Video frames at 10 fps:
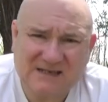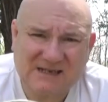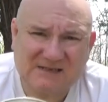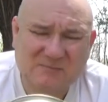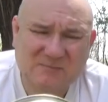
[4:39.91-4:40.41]

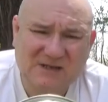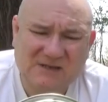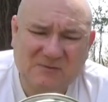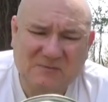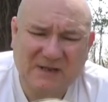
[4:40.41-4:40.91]

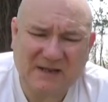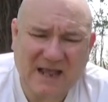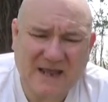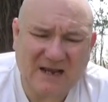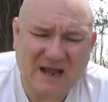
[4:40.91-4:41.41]
this would be
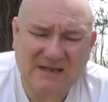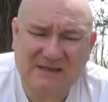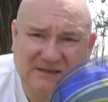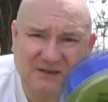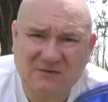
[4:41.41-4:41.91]
a
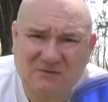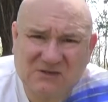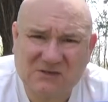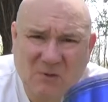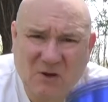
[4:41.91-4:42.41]
nice little
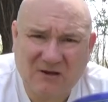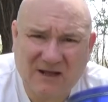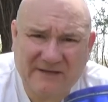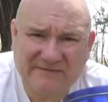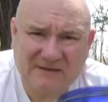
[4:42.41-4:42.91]
small
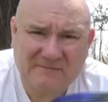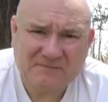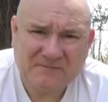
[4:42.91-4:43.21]
oven,